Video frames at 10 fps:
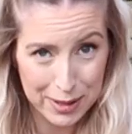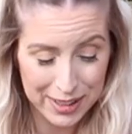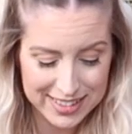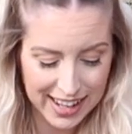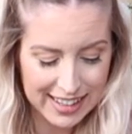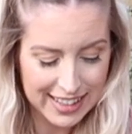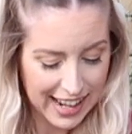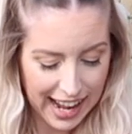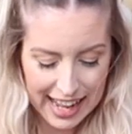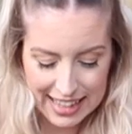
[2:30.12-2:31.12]
holder,
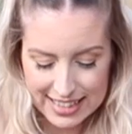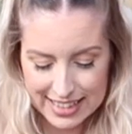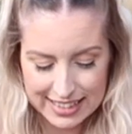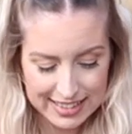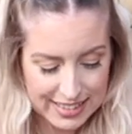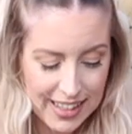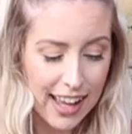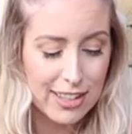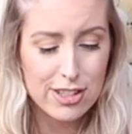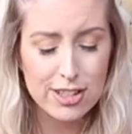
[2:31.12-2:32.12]
and
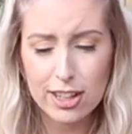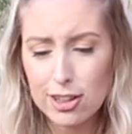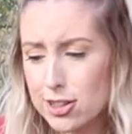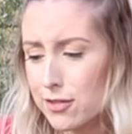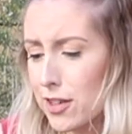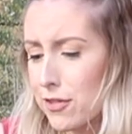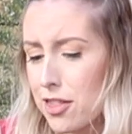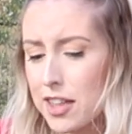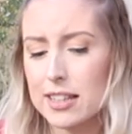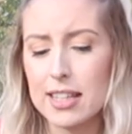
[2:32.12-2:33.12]
yeah, just a load of
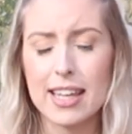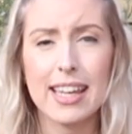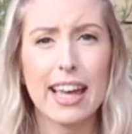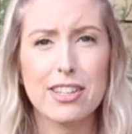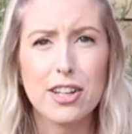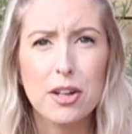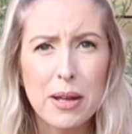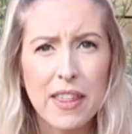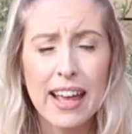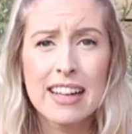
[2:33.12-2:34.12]
different things that you can get to go
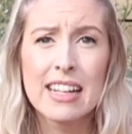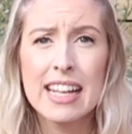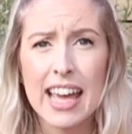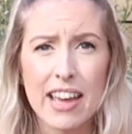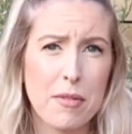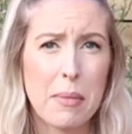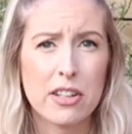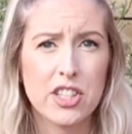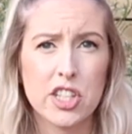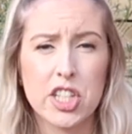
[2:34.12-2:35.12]
with it. If a
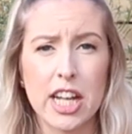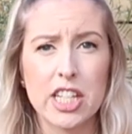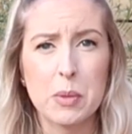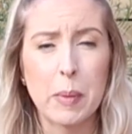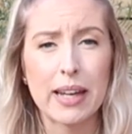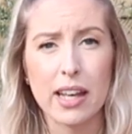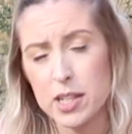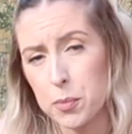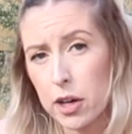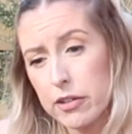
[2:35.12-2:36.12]
matching changing bag
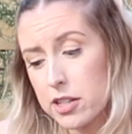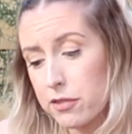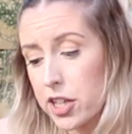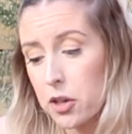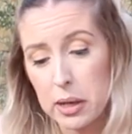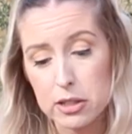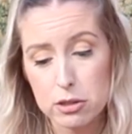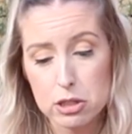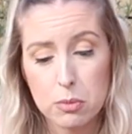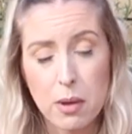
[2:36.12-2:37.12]
is a priority for you, it
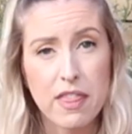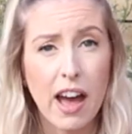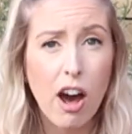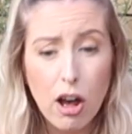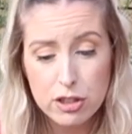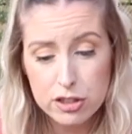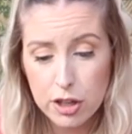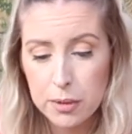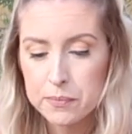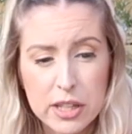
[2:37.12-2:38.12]
does come with that
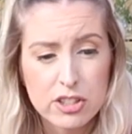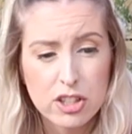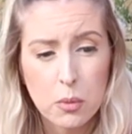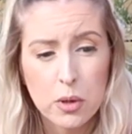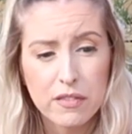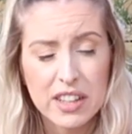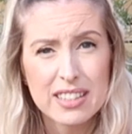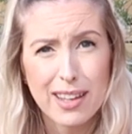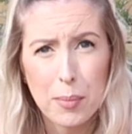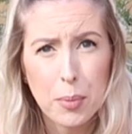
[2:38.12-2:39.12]
also. You just got one of
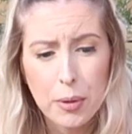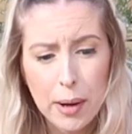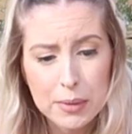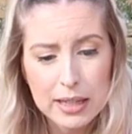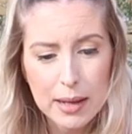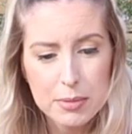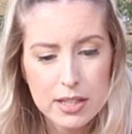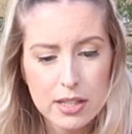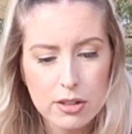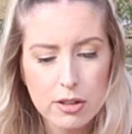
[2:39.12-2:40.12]
these little pram clips
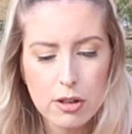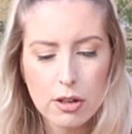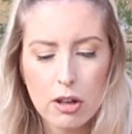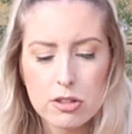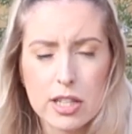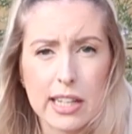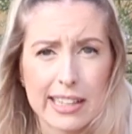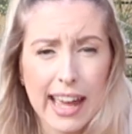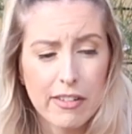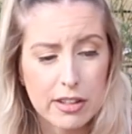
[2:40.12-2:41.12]
that you can hook on so you
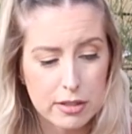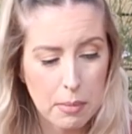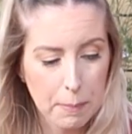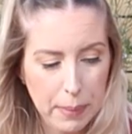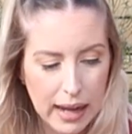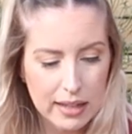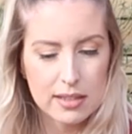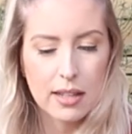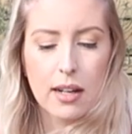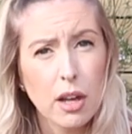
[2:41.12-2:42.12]
can carry some bags.
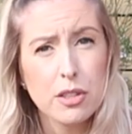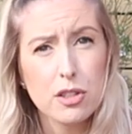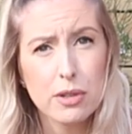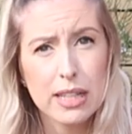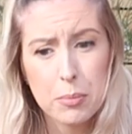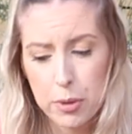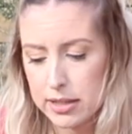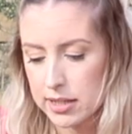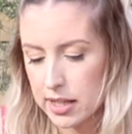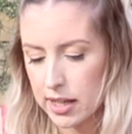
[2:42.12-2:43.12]
So I was just really
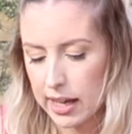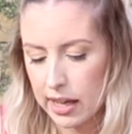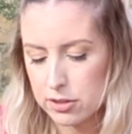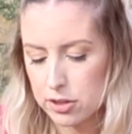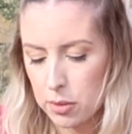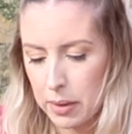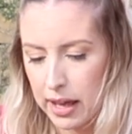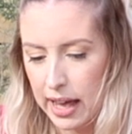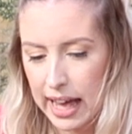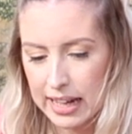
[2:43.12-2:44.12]
impressed that you can get some
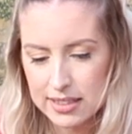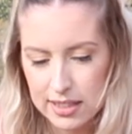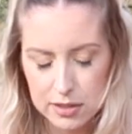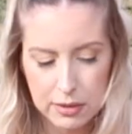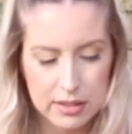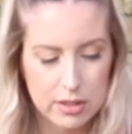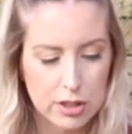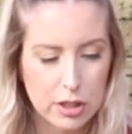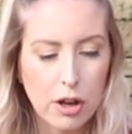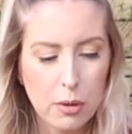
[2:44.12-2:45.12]
accessories
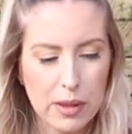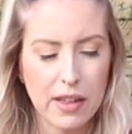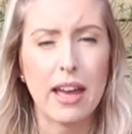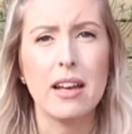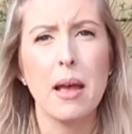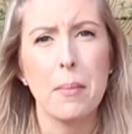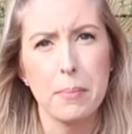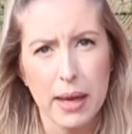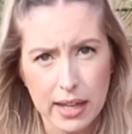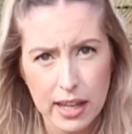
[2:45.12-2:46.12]
to go with it,
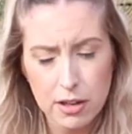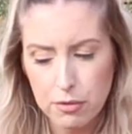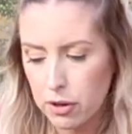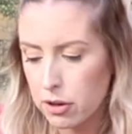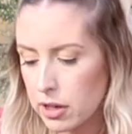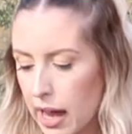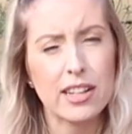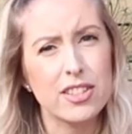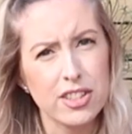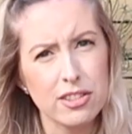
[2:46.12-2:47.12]
make it your own,
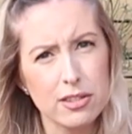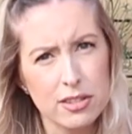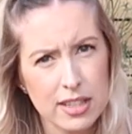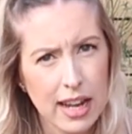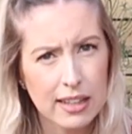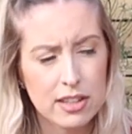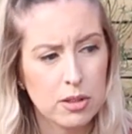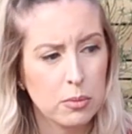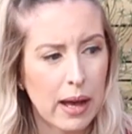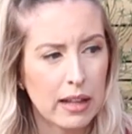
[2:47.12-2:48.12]
and still look stylish
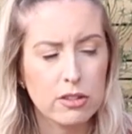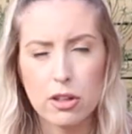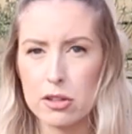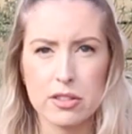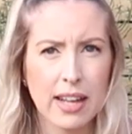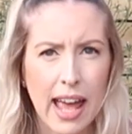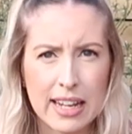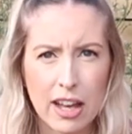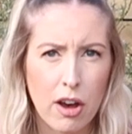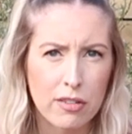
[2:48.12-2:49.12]
while not losing
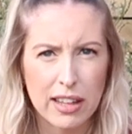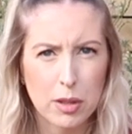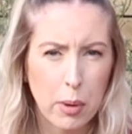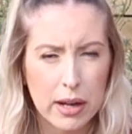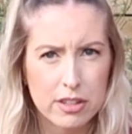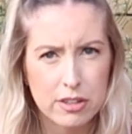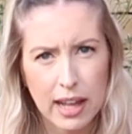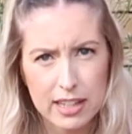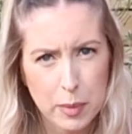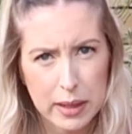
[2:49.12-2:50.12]
any of like the
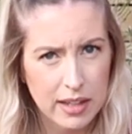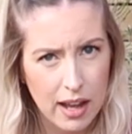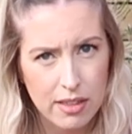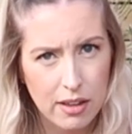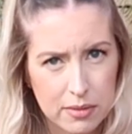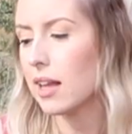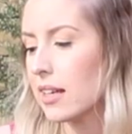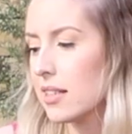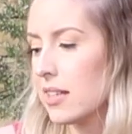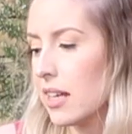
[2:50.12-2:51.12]
practical aspects either.
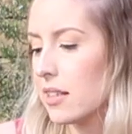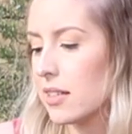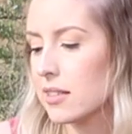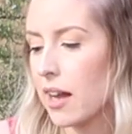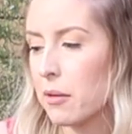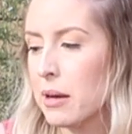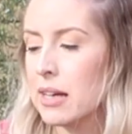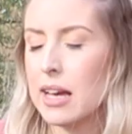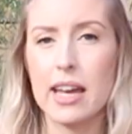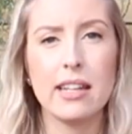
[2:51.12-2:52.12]
Like I say, this is now
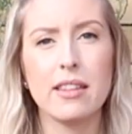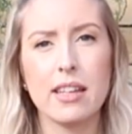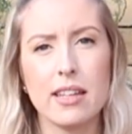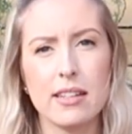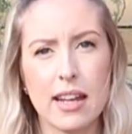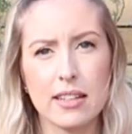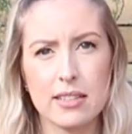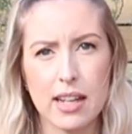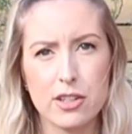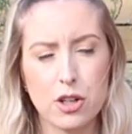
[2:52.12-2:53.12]
in the next
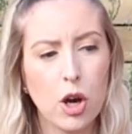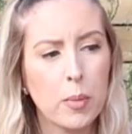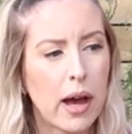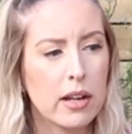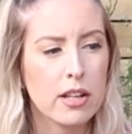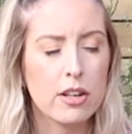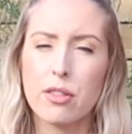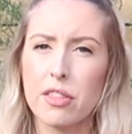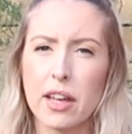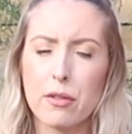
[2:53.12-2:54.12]
stage up, and
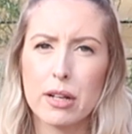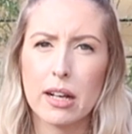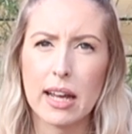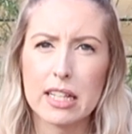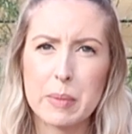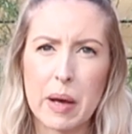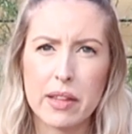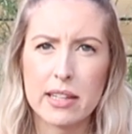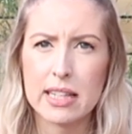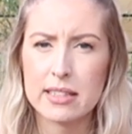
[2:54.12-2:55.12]
another thing I really liked about
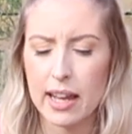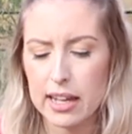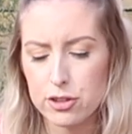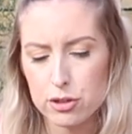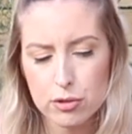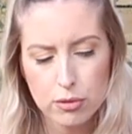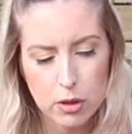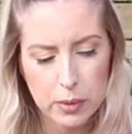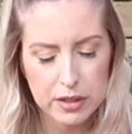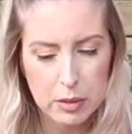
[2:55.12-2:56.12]
this is that it does
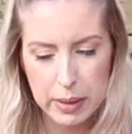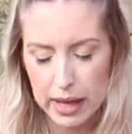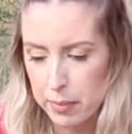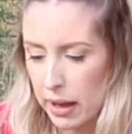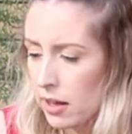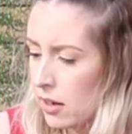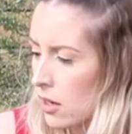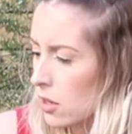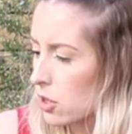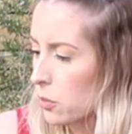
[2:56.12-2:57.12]
grow with your baby.
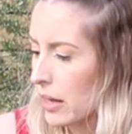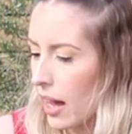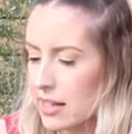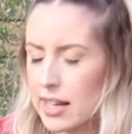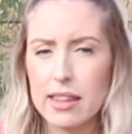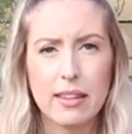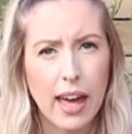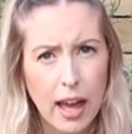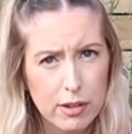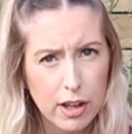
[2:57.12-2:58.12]
So we had it in the
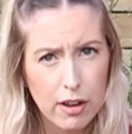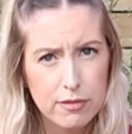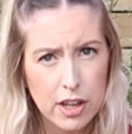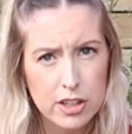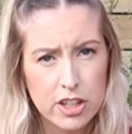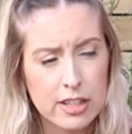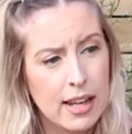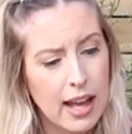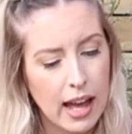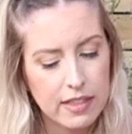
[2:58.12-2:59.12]
carry cot version,
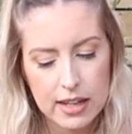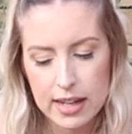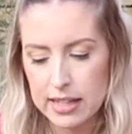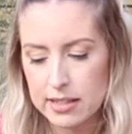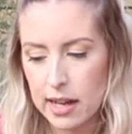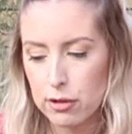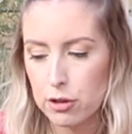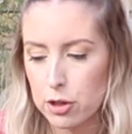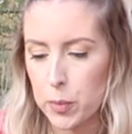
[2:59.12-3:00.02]
and then it's now grown